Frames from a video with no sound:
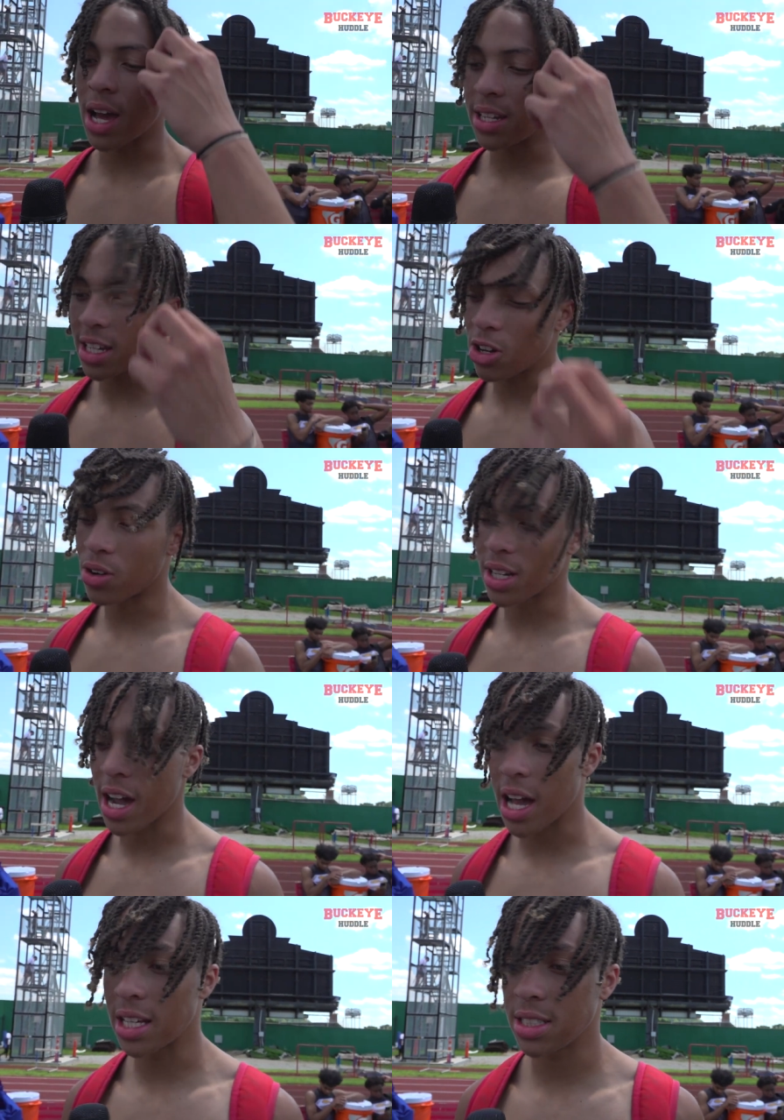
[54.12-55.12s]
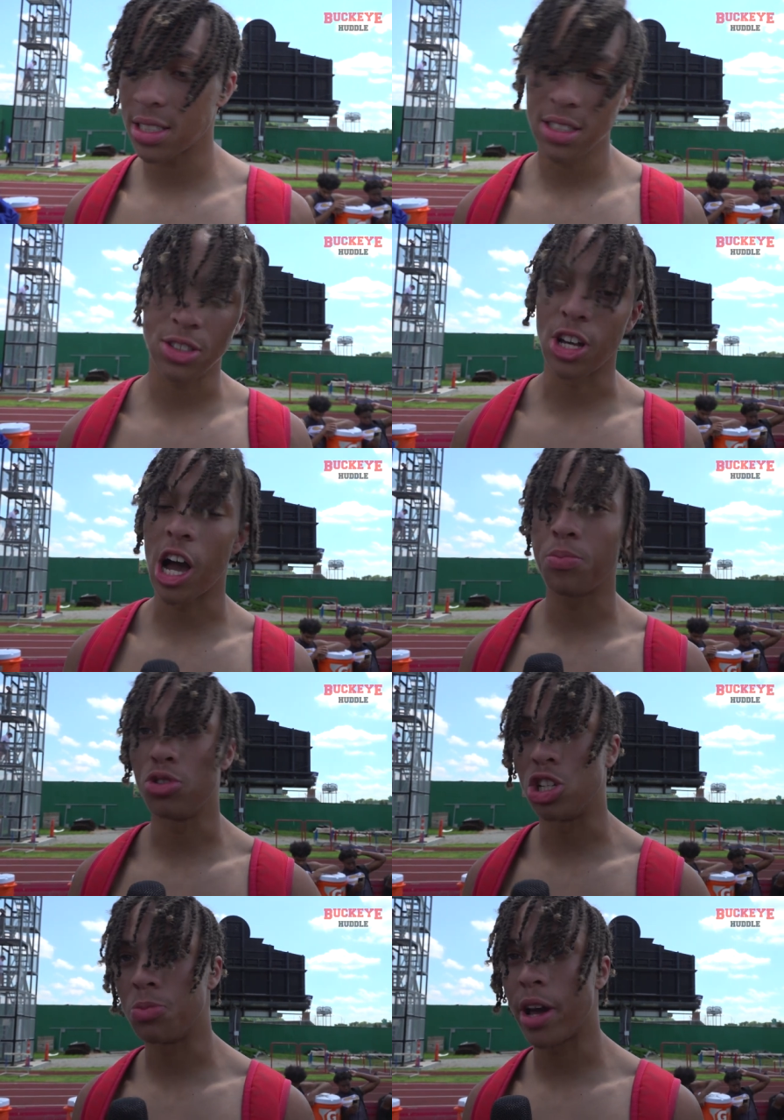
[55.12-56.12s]
what I need going to college, so I
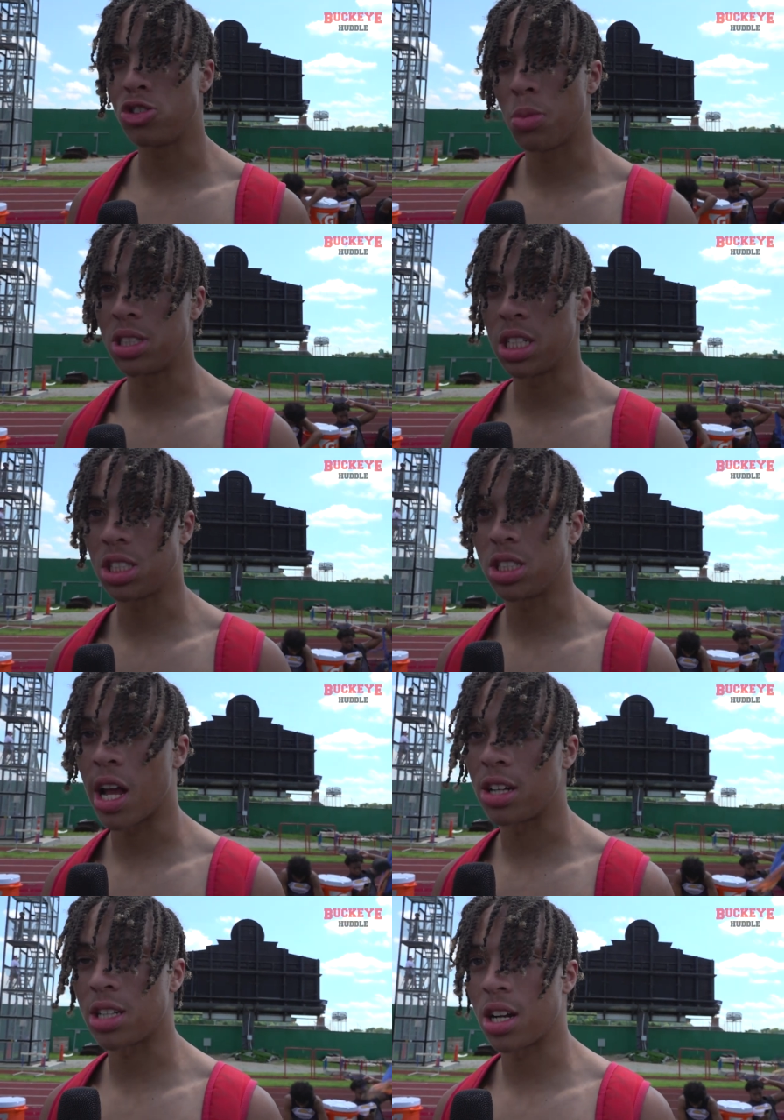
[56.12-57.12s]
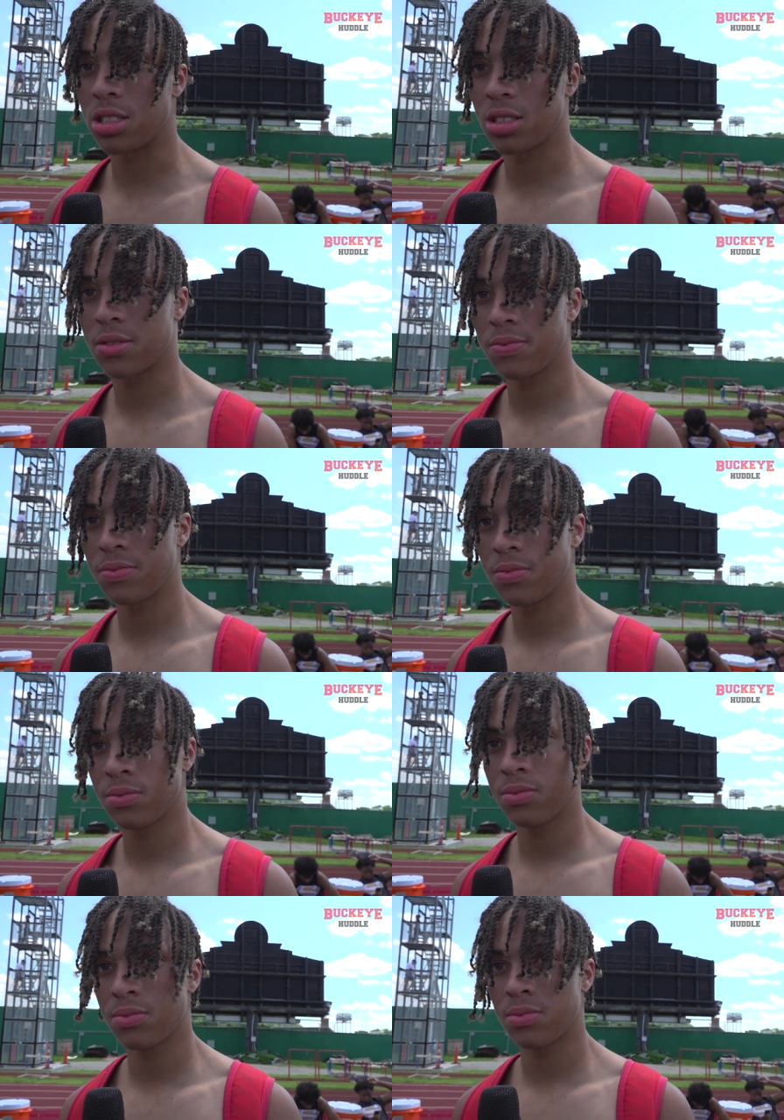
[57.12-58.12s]
really don't pay too much attention to the outsiders.
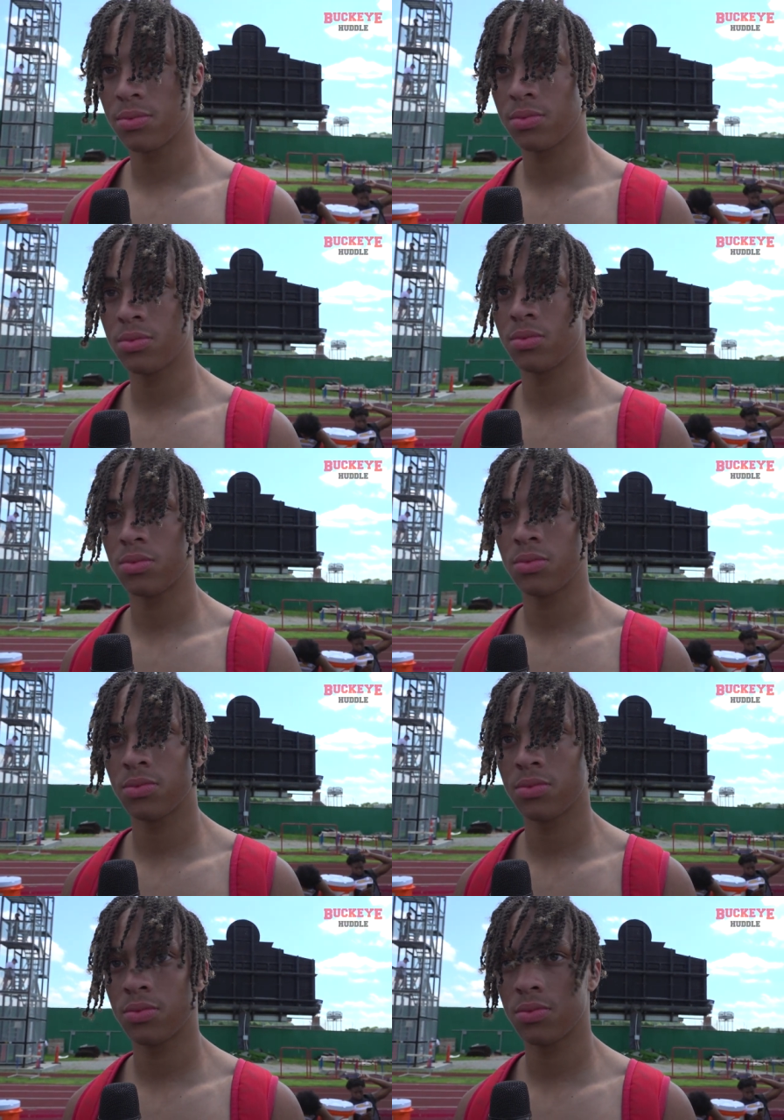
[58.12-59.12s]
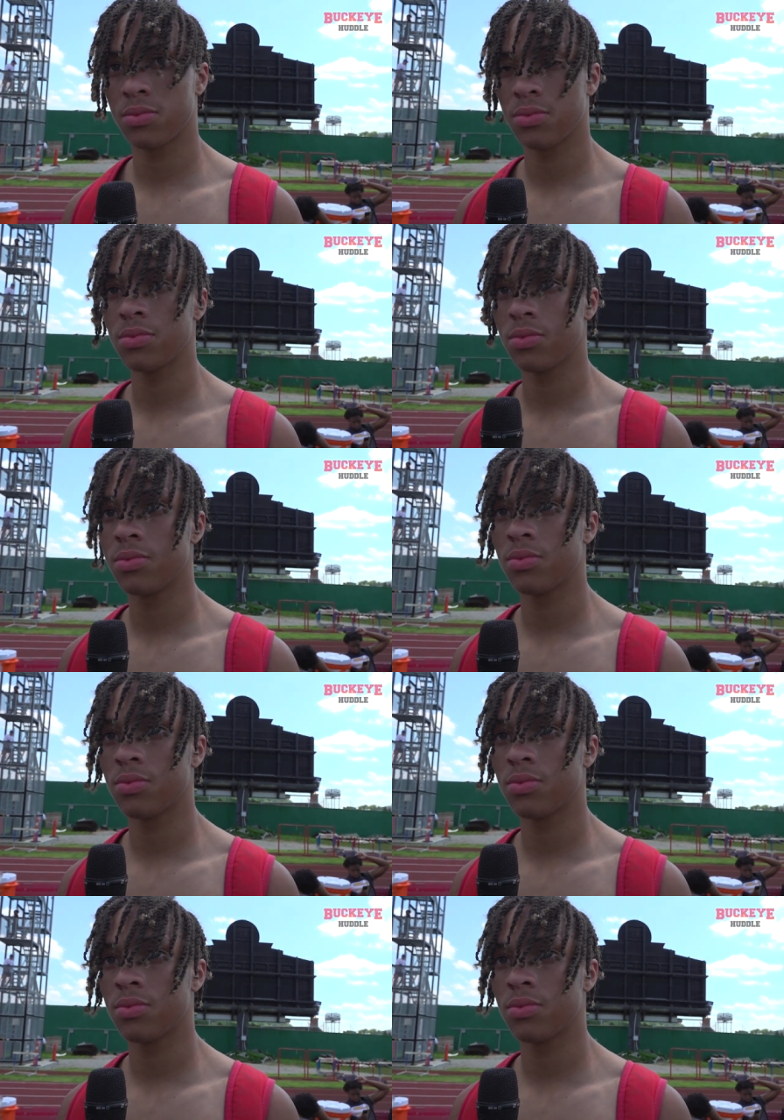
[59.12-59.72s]
You're coming off of your official from Ohio